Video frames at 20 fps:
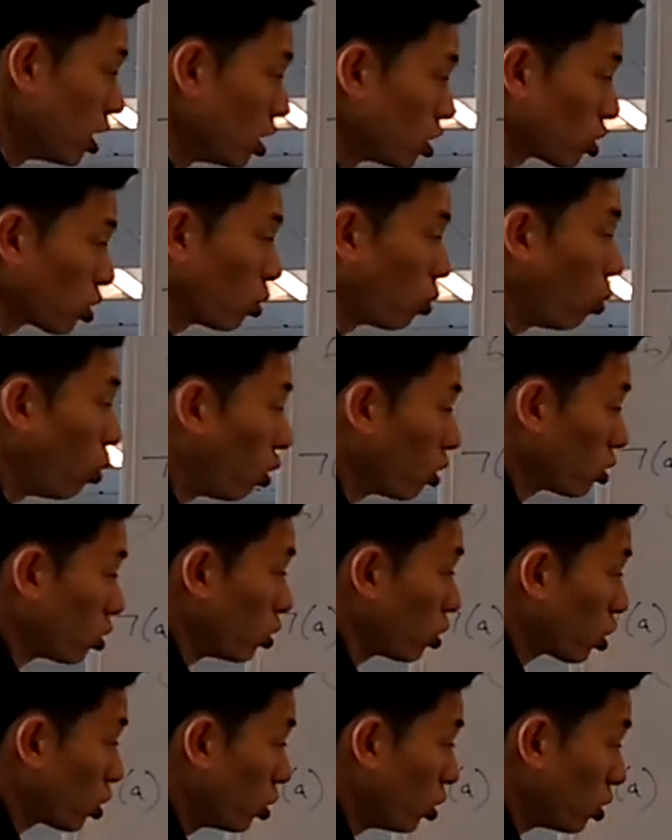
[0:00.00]
So what
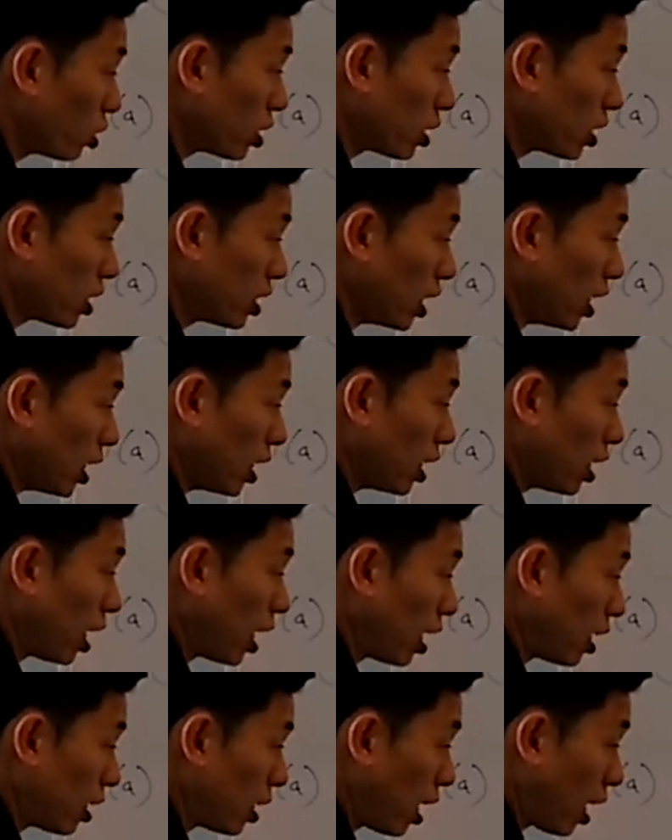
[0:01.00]
you could see
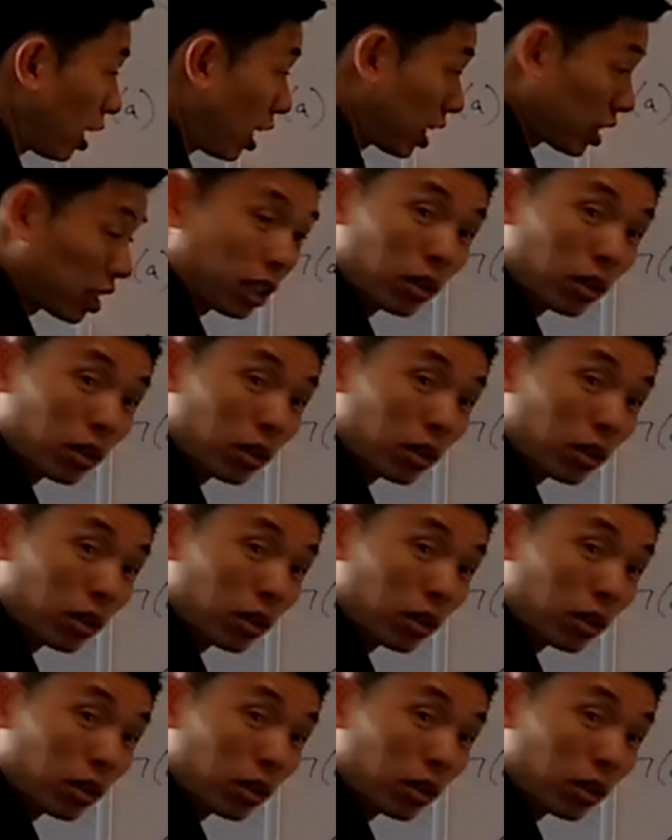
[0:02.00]
as